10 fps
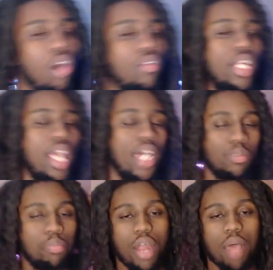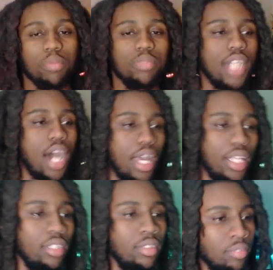has a problem dying.
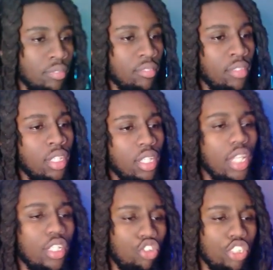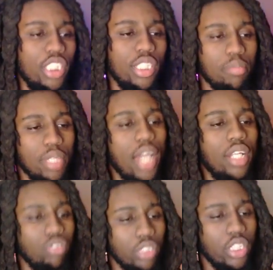Increased symbiotic
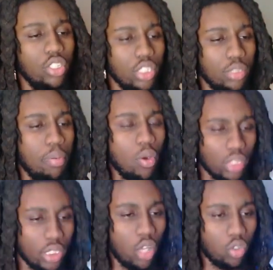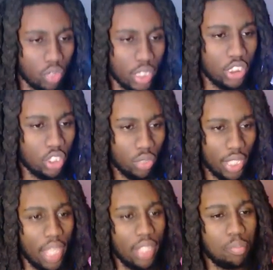resilience bonus health ratio
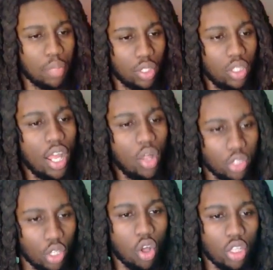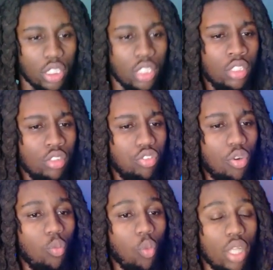gain per health loss from
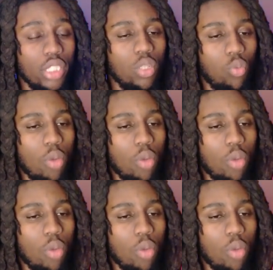1 to 1.